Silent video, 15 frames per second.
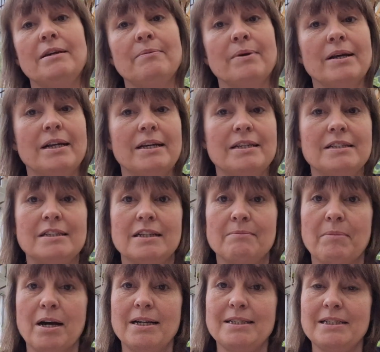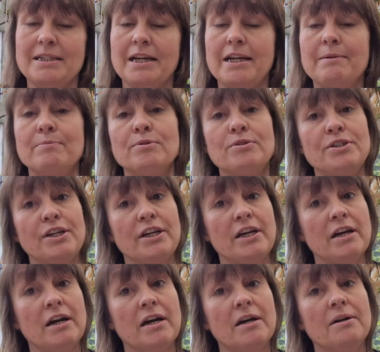Will into my stables you
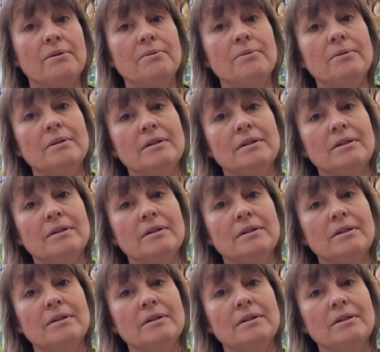go?"